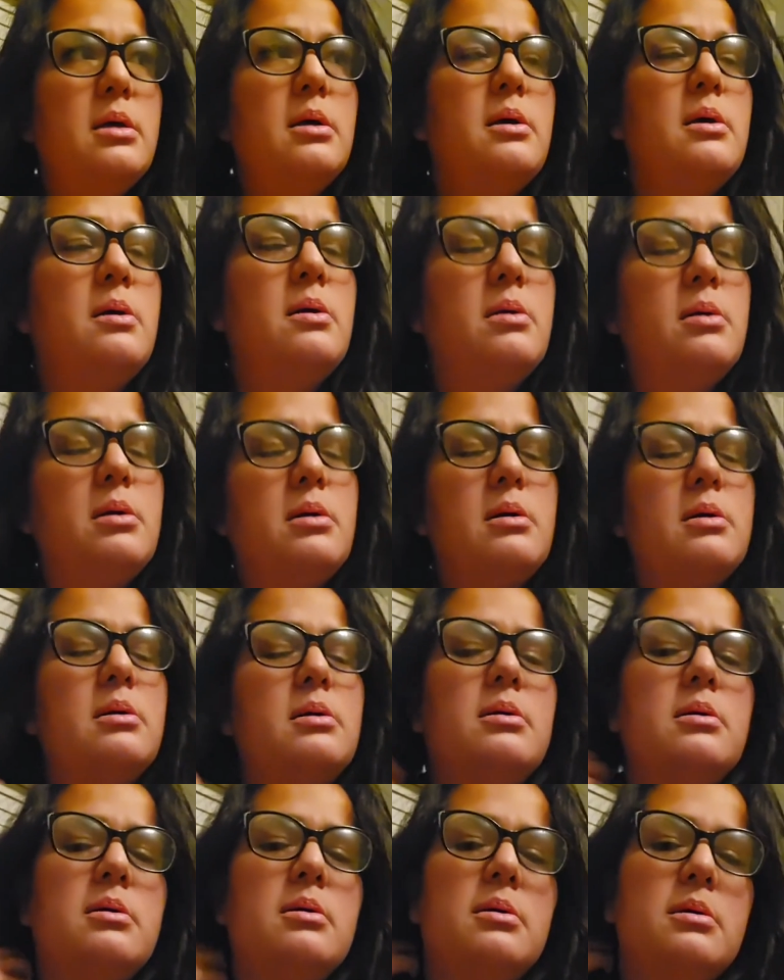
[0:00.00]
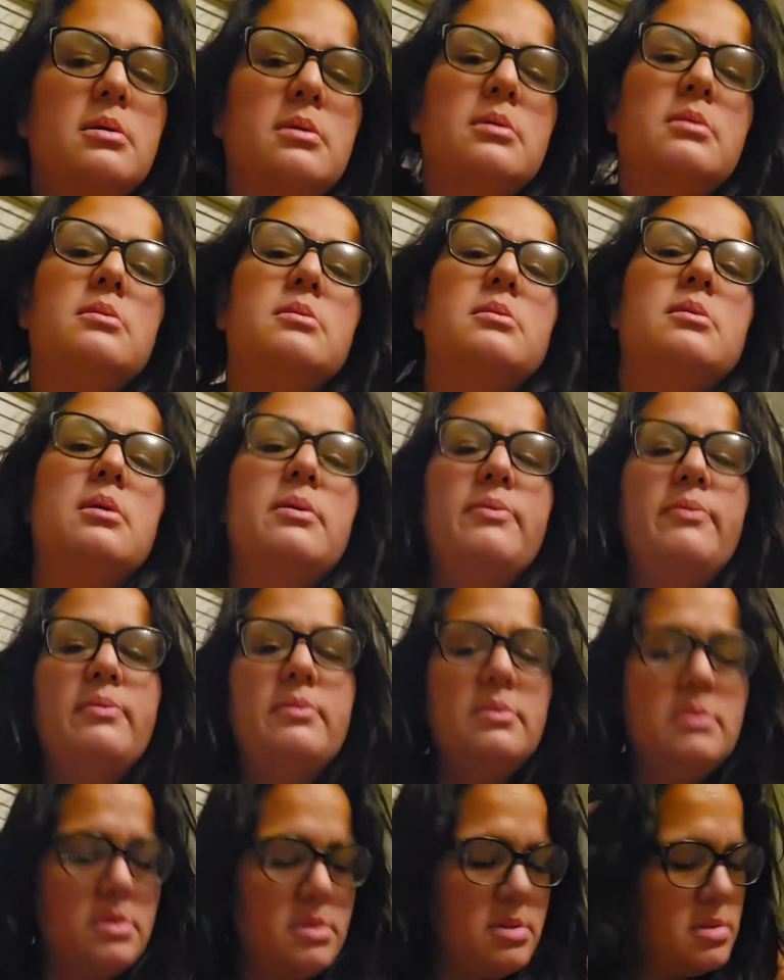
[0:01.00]
are
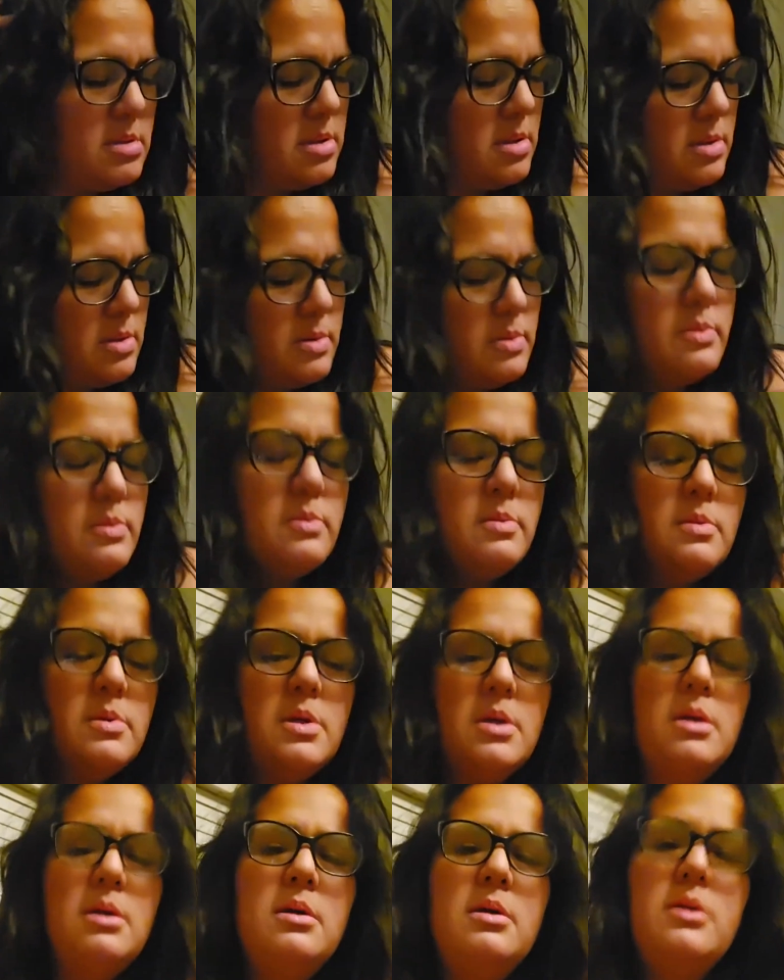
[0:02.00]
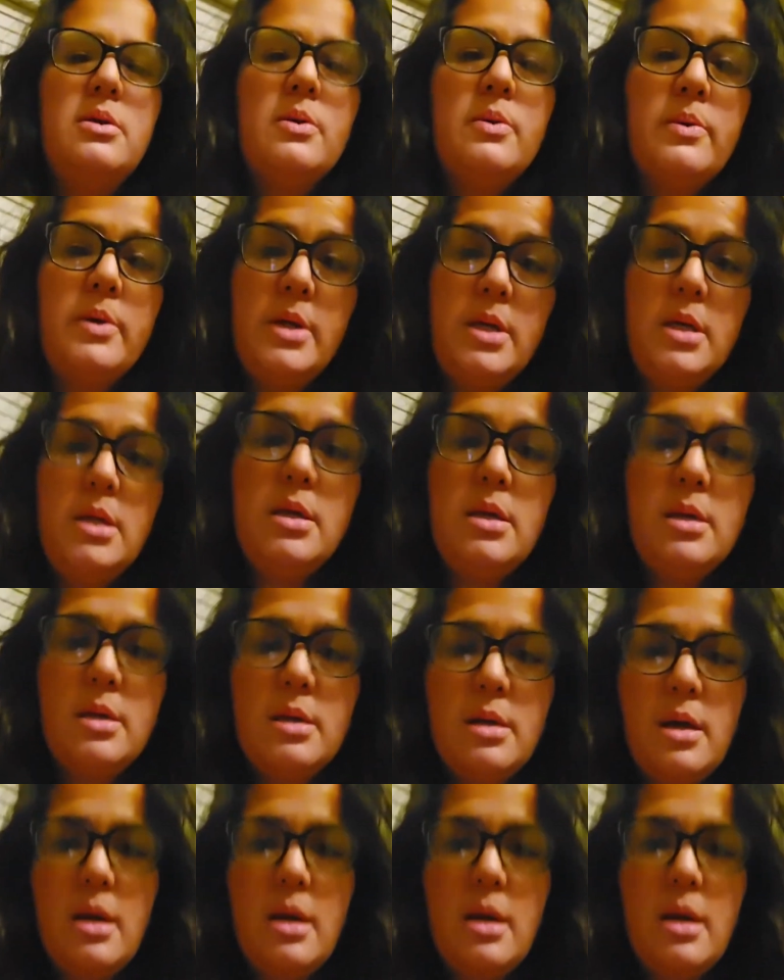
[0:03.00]
so annoying.